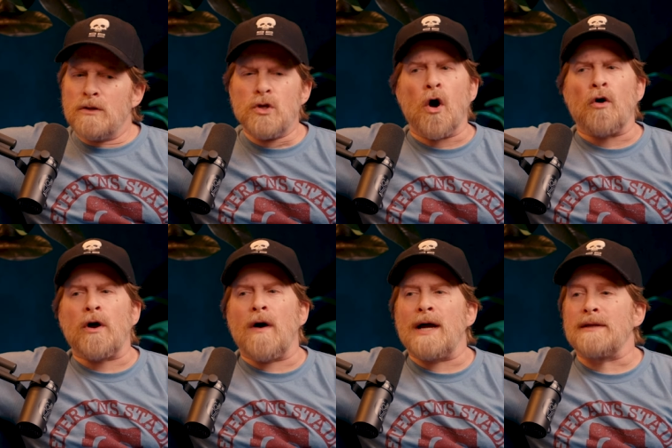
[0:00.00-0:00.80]
No,
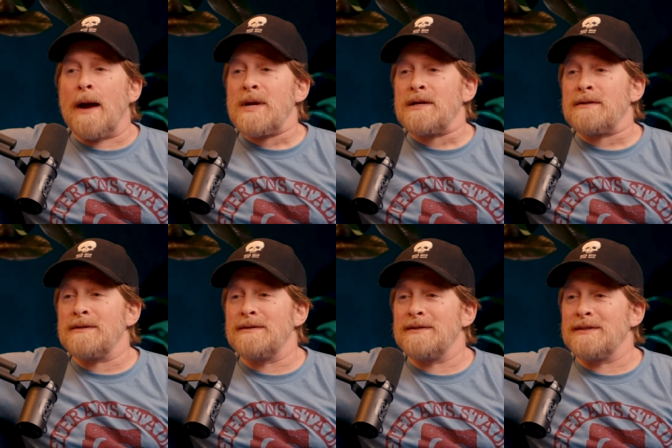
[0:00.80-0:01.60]
no. I, I
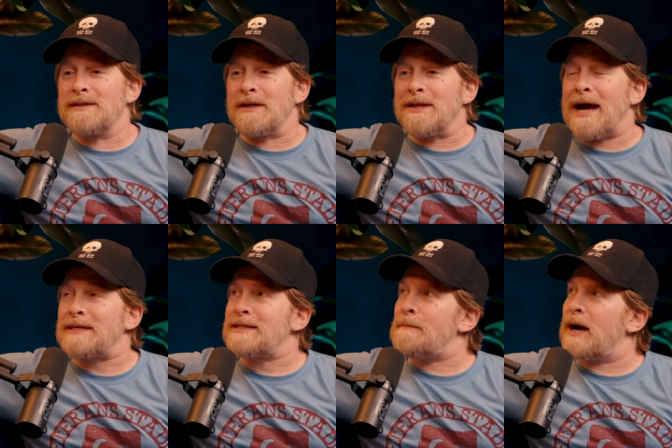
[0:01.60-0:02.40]
mean, the
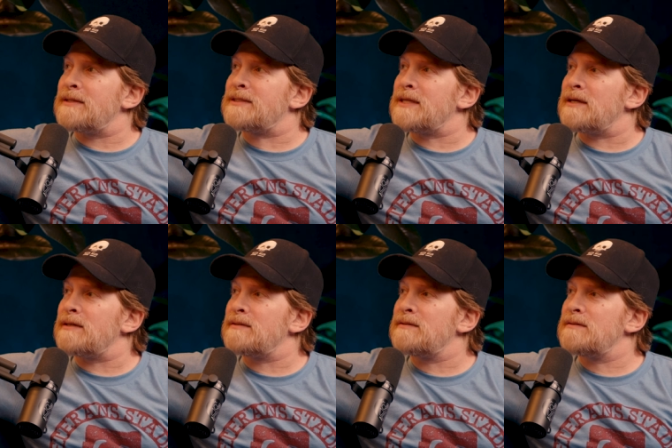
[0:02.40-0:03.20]
last time I
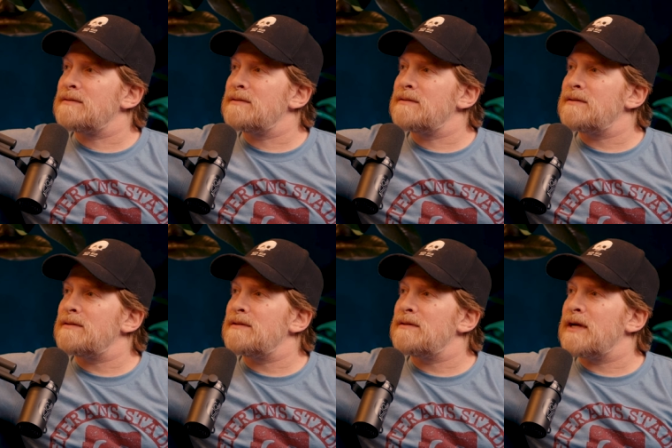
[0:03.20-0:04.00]
did
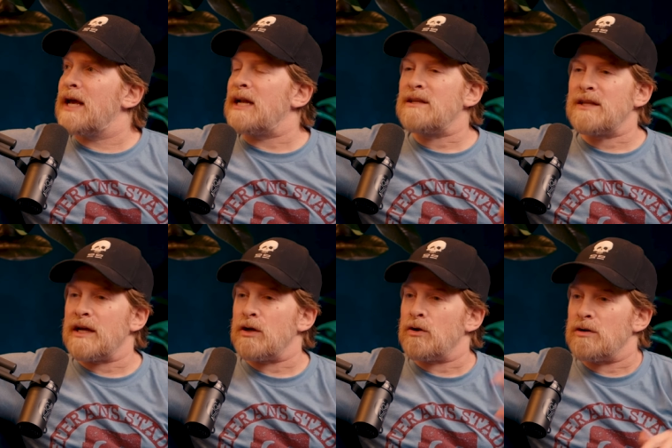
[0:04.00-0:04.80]

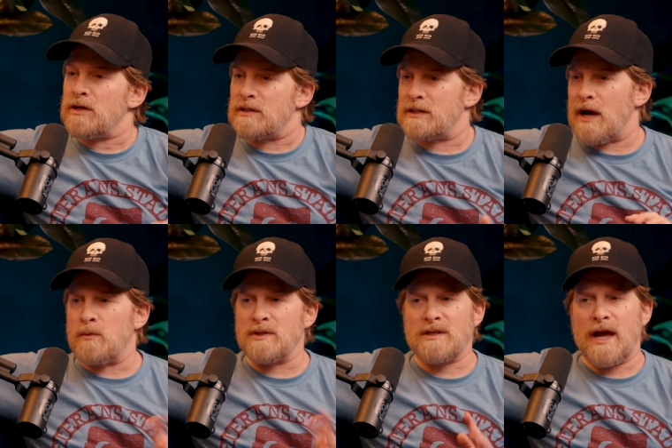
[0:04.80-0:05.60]
anything in earnest, I
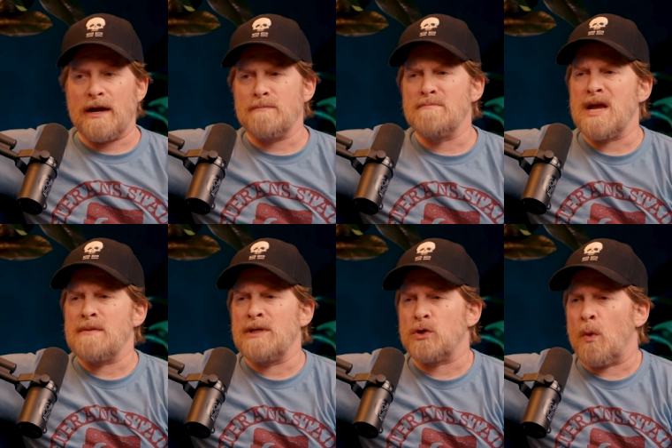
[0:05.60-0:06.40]
was like
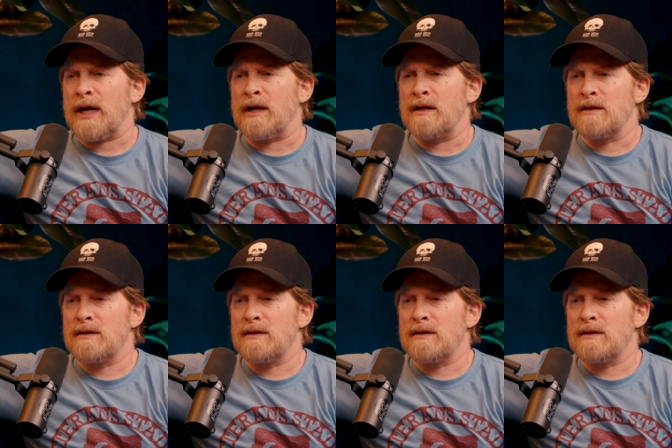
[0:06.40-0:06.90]
maybe 20.